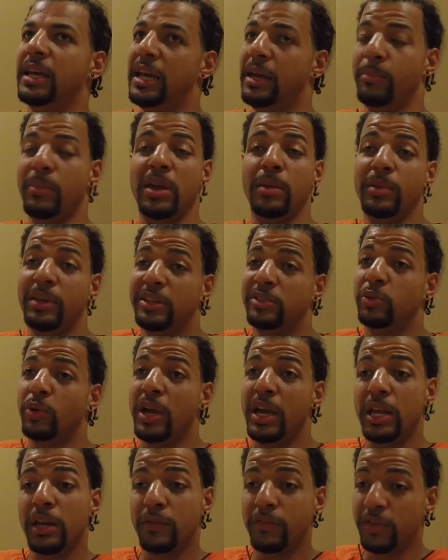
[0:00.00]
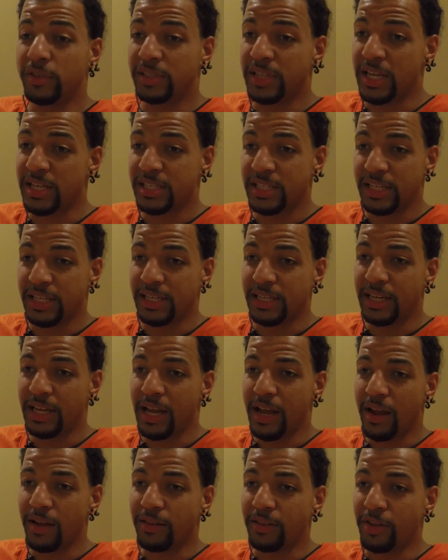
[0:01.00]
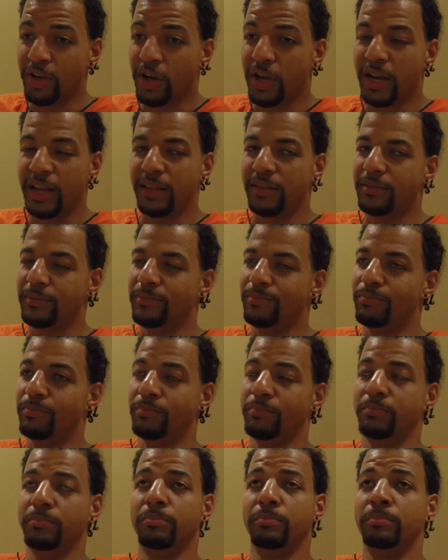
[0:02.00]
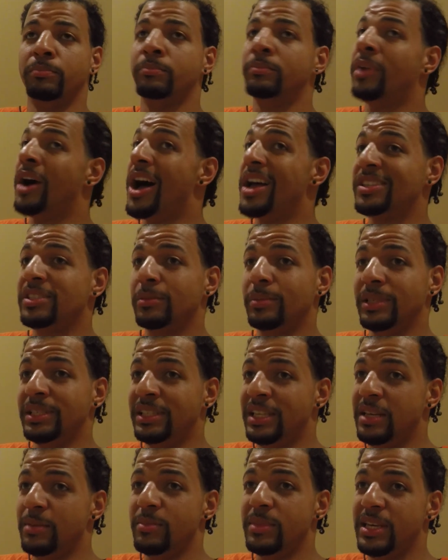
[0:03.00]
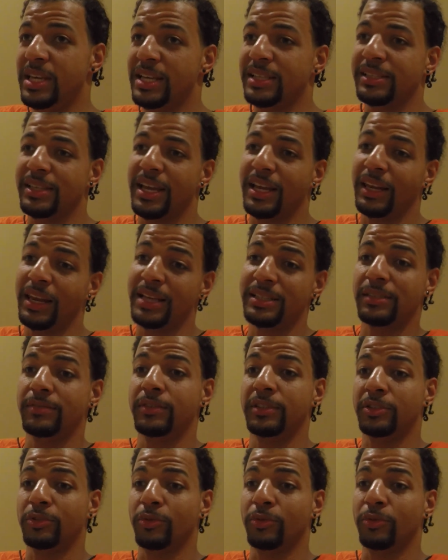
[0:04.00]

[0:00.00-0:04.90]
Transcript: maybe into an interview session, they're gonna possibly deem me as like less of a